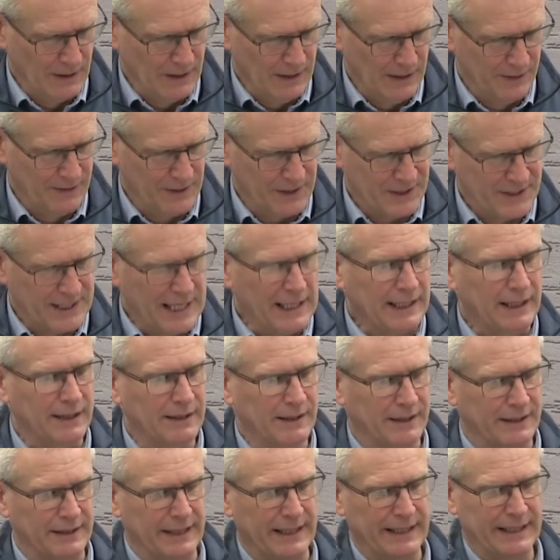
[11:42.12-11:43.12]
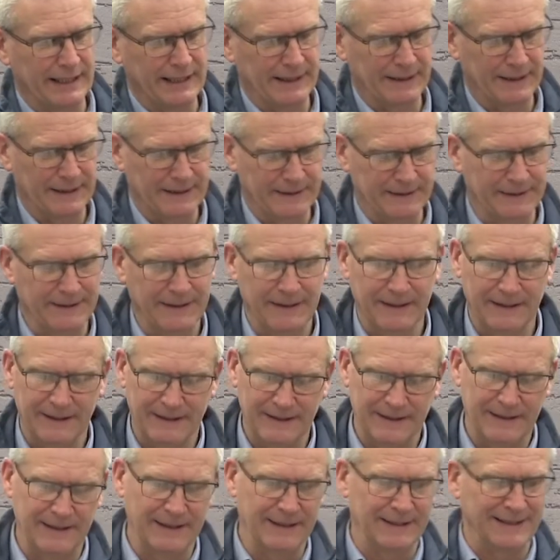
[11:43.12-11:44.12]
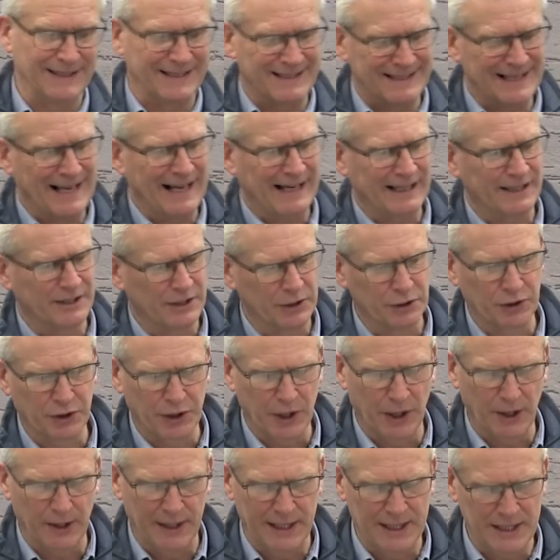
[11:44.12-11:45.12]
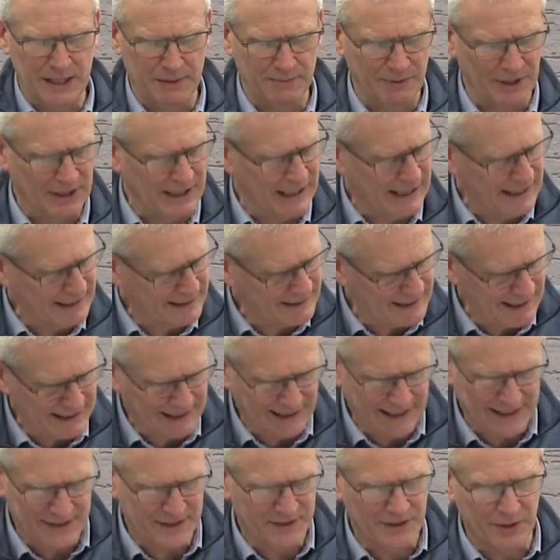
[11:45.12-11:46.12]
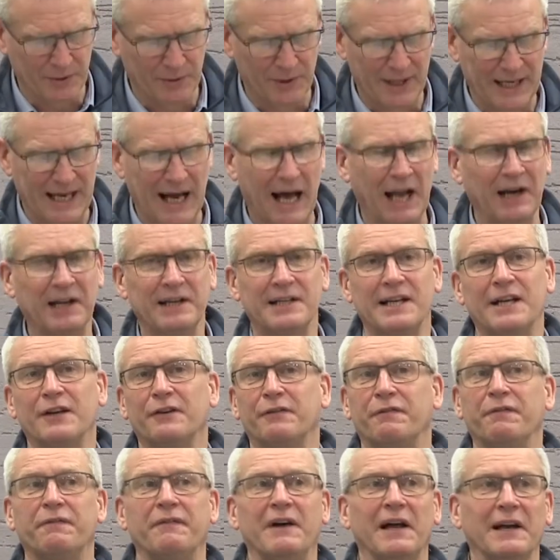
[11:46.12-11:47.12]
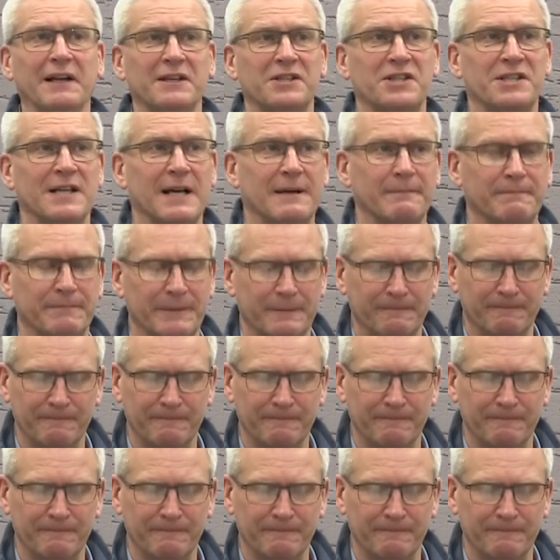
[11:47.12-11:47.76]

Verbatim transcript: And the second thing, the second encouragement, I think, is the reality of fellowship.